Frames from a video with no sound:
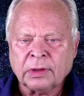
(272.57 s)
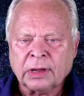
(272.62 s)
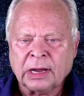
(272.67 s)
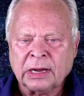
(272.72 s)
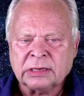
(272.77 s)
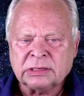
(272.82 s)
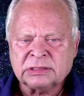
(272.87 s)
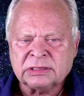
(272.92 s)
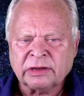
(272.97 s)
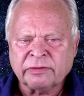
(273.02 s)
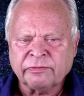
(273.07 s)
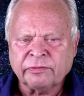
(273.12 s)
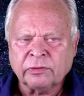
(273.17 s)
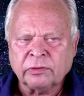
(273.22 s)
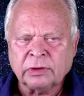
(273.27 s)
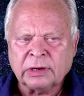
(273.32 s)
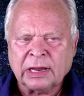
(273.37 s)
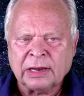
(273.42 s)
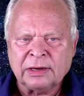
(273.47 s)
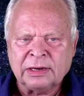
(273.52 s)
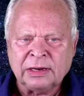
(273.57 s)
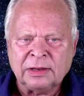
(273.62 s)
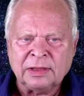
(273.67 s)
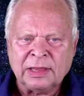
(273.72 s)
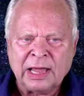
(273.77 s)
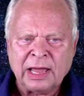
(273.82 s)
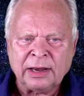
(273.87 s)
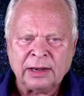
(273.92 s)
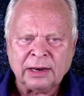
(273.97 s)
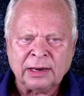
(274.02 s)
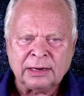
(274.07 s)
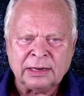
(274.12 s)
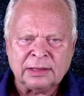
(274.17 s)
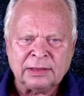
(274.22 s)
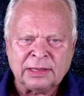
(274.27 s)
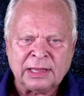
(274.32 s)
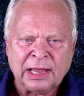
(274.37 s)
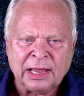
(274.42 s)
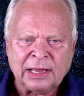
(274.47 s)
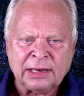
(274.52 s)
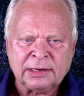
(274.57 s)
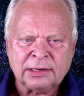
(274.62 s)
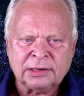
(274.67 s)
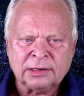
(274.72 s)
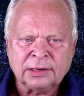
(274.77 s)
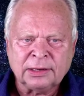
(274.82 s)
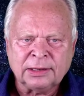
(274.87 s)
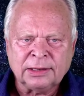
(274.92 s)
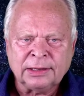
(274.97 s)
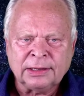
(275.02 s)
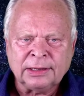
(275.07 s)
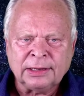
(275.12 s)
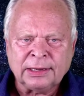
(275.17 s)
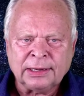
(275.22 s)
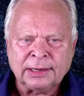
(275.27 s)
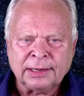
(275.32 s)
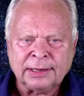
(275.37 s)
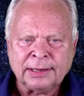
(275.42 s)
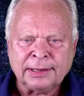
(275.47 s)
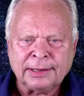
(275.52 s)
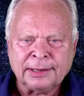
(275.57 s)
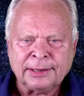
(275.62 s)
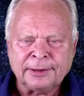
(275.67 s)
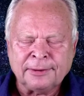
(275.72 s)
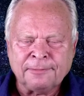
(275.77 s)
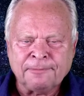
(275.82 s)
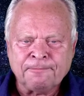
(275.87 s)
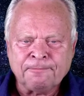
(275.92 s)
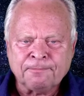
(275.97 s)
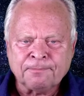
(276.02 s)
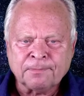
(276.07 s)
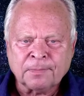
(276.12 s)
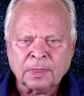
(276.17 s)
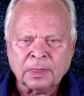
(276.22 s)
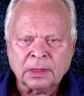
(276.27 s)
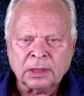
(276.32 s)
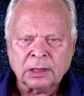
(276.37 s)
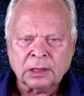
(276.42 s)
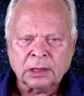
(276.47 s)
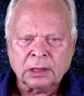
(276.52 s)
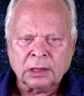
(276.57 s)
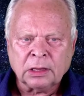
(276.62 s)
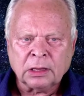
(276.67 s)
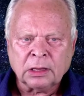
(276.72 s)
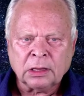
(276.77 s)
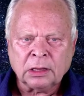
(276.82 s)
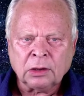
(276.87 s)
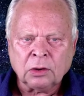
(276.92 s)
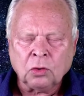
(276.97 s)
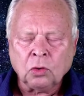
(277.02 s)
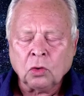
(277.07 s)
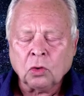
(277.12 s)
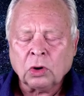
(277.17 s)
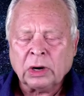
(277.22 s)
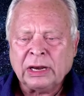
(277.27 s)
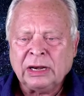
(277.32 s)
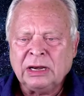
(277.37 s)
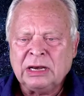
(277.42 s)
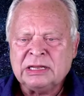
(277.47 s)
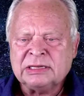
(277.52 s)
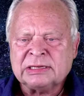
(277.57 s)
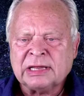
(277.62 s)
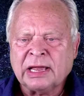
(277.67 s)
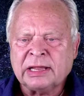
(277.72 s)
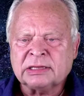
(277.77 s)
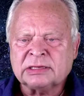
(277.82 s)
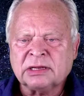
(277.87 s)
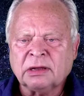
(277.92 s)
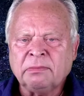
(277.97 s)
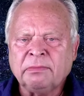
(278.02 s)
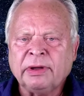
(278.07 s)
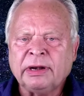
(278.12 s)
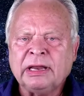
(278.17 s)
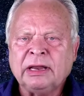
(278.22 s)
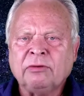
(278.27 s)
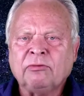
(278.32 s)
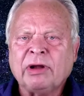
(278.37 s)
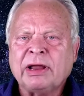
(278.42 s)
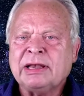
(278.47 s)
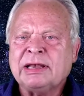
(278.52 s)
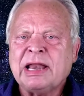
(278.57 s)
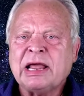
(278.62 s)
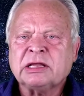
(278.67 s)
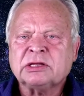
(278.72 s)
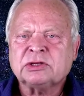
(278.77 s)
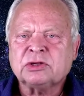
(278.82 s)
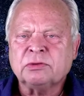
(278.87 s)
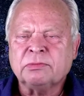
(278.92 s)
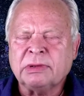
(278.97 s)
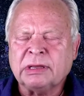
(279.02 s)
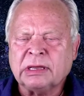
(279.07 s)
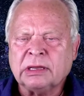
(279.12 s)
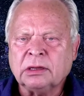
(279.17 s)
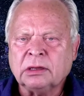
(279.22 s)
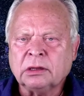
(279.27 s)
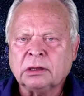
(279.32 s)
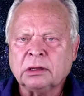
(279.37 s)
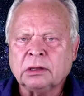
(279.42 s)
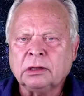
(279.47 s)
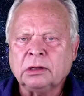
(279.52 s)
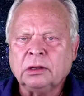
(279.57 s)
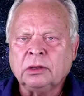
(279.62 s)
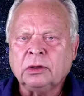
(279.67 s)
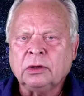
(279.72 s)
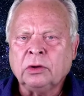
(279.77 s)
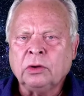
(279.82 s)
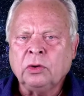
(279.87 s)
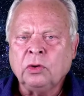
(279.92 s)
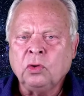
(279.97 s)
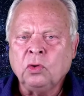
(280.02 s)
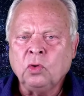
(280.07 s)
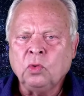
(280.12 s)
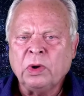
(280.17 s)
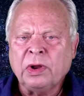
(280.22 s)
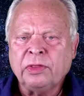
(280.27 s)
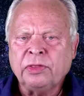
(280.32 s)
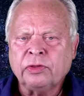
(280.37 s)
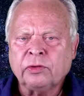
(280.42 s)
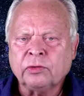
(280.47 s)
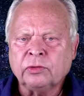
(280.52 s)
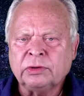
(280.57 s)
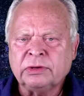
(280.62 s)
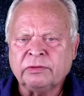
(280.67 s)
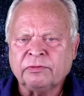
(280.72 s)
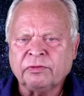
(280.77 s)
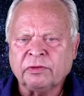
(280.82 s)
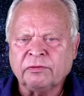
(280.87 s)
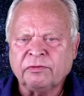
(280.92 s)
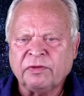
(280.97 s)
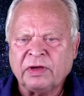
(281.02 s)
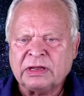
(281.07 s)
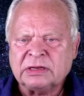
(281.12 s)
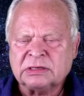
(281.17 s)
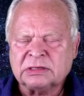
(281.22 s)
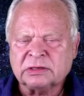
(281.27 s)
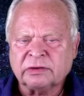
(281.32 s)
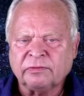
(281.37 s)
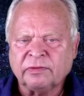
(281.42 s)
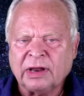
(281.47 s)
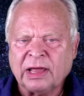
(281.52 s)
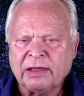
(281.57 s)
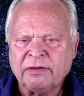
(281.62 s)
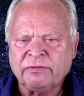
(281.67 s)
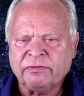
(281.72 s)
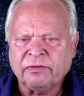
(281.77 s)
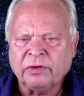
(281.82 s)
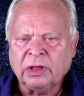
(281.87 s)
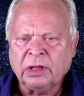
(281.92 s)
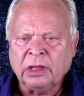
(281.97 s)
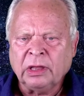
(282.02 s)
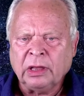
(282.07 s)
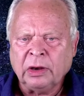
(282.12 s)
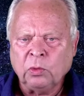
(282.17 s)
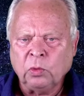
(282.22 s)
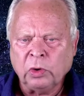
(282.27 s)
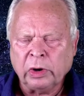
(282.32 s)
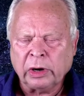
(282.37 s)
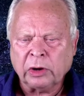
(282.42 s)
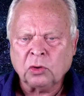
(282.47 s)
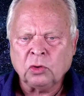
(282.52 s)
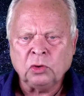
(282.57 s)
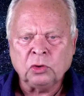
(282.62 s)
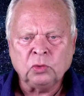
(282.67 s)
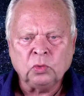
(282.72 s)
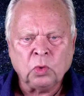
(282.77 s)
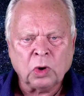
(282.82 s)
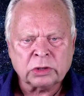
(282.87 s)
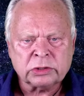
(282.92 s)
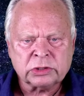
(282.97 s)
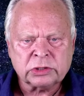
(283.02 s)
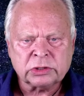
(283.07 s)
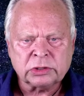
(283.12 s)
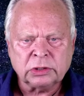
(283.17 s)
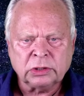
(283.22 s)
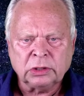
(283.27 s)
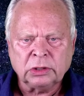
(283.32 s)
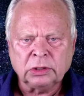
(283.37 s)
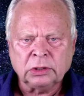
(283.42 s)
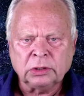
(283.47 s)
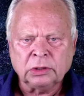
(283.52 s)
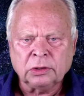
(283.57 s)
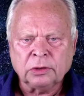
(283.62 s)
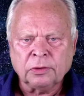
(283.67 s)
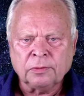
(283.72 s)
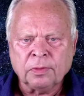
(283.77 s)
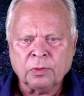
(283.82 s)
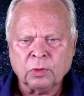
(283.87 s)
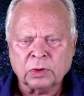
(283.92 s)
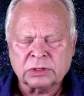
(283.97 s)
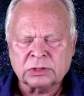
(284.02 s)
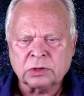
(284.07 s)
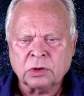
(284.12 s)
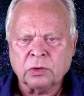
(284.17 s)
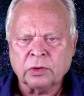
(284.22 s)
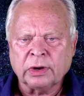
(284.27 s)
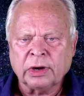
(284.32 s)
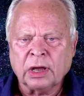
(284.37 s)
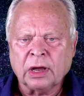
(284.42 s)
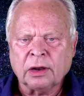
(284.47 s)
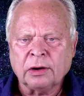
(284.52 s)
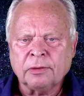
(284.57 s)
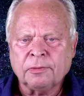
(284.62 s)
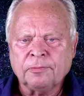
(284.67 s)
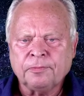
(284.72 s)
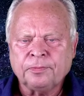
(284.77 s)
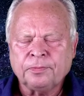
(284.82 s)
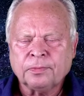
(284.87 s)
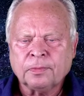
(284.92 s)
I suffered, I did that, I did that. Um, Or at least I had somebody right next to me who went through different phases of life and where I could watch what's going on.